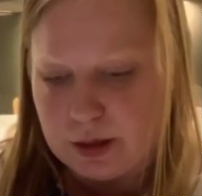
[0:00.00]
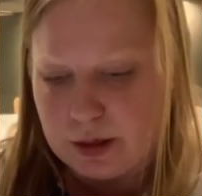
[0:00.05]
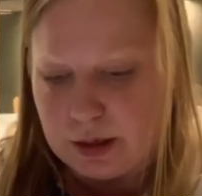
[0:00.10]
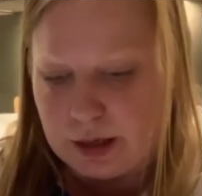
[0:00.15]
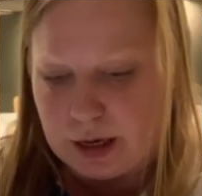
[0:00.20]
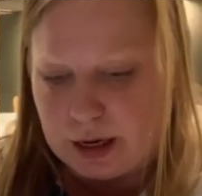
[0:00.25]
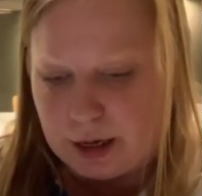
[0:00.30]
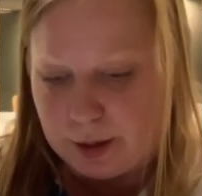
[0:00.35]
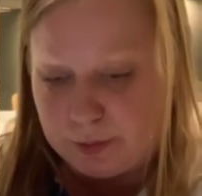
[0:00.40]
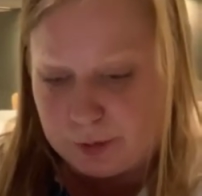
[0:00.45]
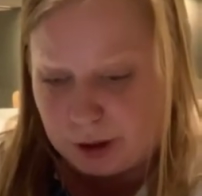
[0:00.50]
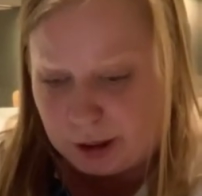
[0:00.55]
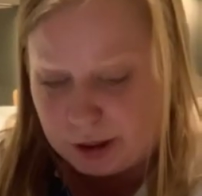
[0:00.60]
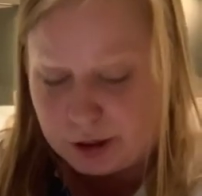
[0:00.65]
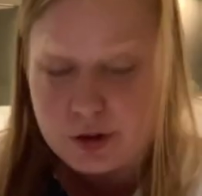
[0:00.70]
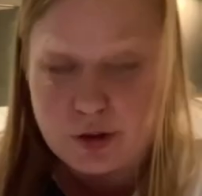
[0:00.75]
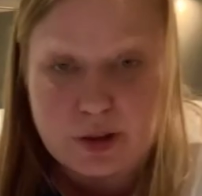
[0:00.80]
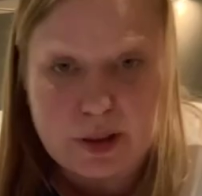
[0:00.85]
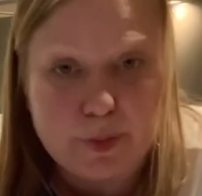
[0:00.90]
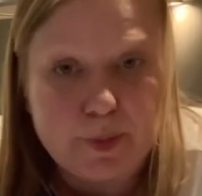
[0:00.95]
I'm going to
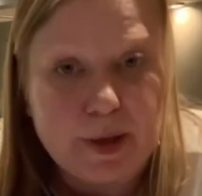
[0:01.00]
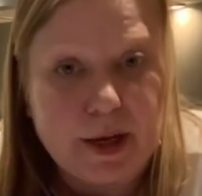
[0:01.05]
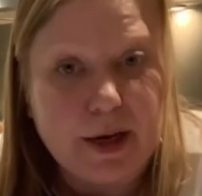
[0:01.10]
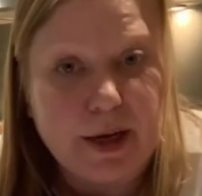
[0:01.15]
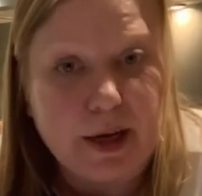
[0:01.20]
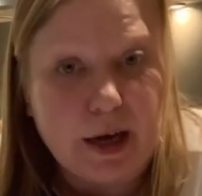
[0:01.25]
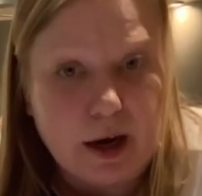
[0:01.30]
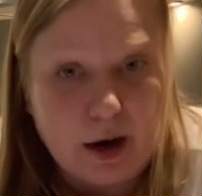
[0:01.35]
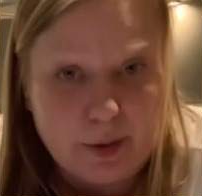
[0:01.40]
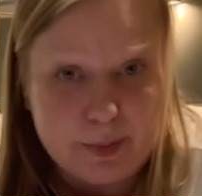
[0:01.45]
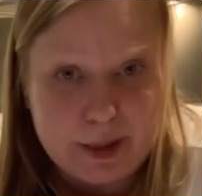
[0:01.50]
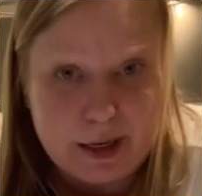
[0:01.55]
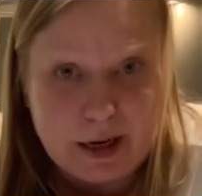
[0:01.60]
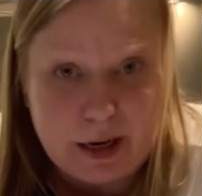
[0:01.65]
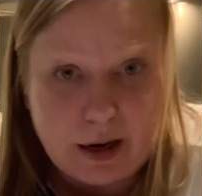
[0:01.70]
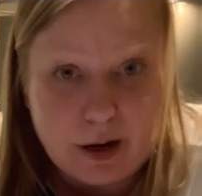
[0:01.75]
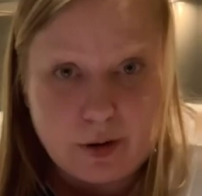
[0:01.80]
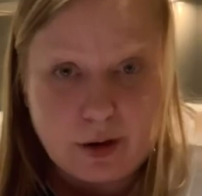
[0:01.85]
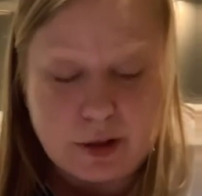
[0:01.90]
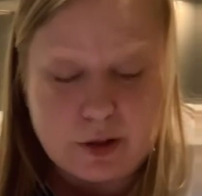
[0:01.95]
do spaghetti
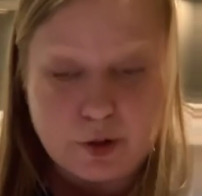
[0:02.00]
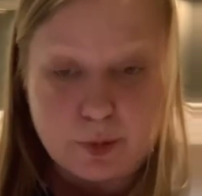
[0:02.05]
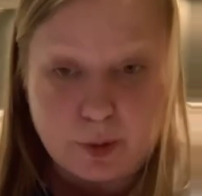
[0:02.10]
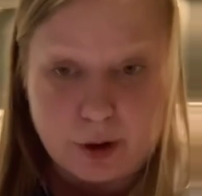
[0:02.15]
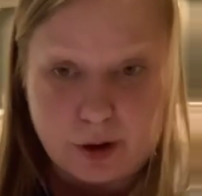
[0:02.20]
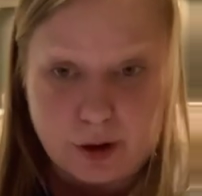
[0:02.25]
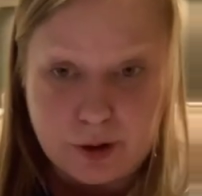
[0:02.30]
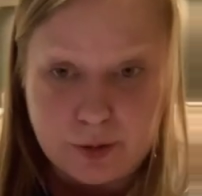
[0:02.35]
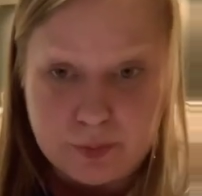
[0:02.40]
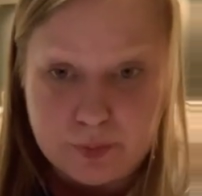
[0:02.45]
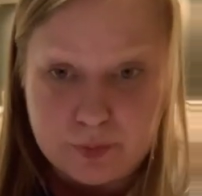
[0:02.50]
carbonara tomorrow.